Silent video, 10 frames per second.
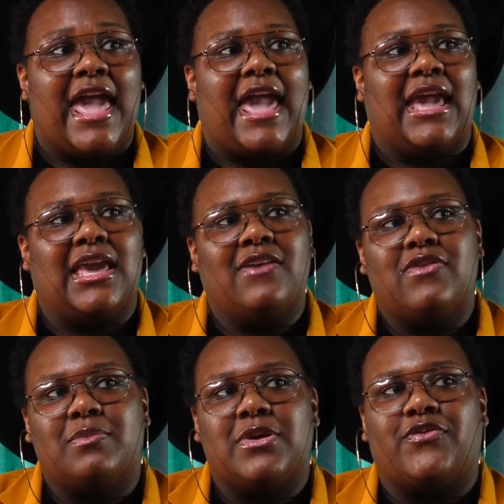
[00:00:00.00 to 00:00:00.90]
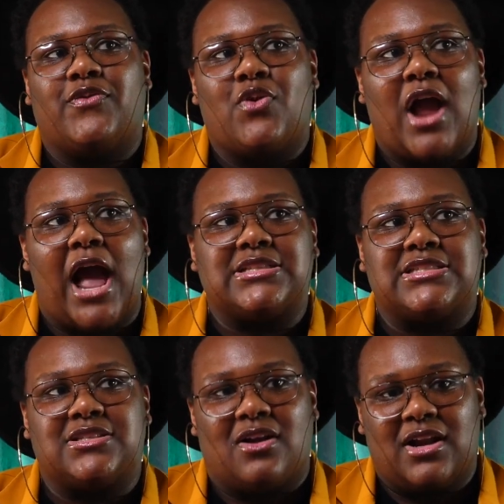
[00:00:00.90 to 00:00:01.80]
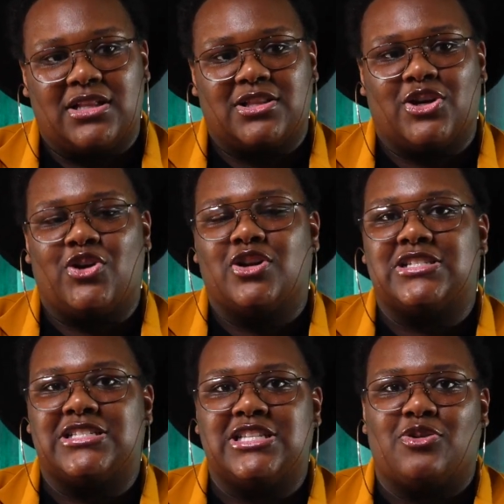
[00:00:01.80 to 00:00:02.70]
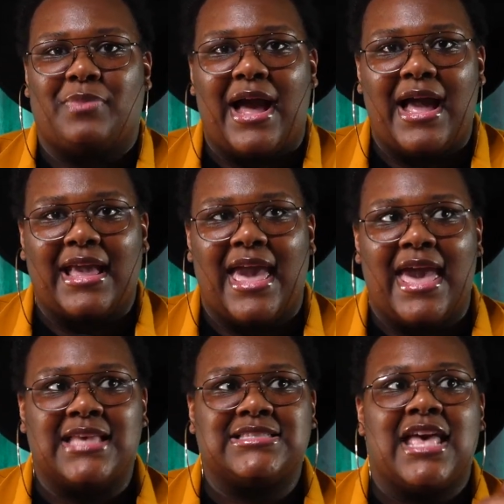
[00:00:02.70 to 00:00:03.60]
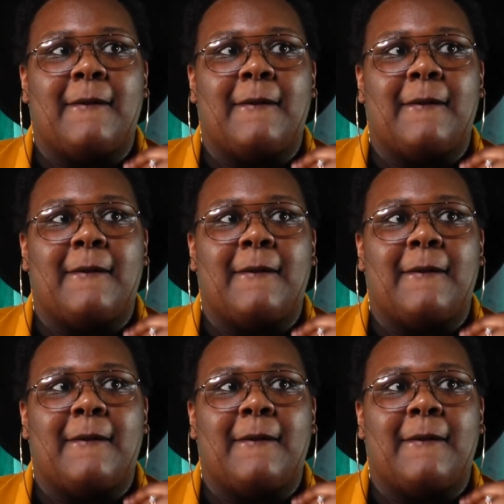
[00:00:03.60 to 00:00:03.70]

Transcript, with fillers: And even before I started the Girl Just Heal podcast,